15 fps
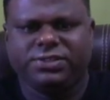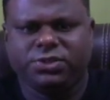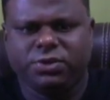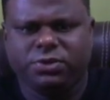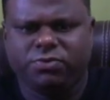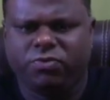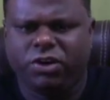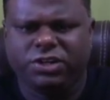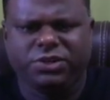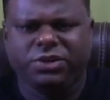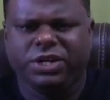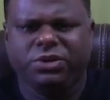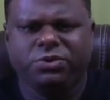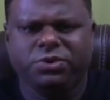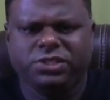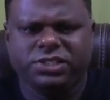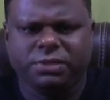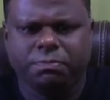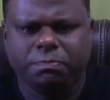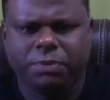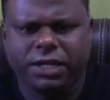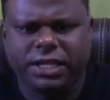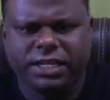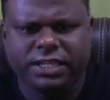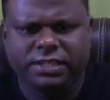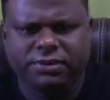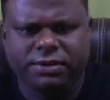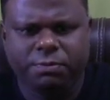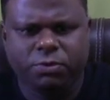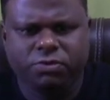So what you can do is simply
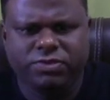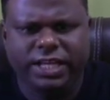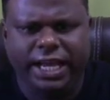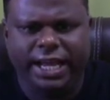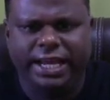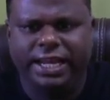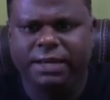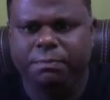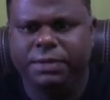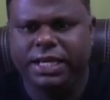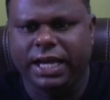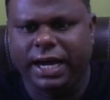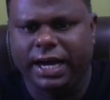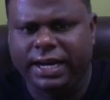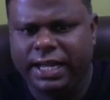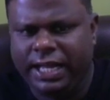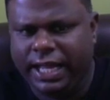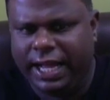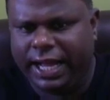remove the NaBr,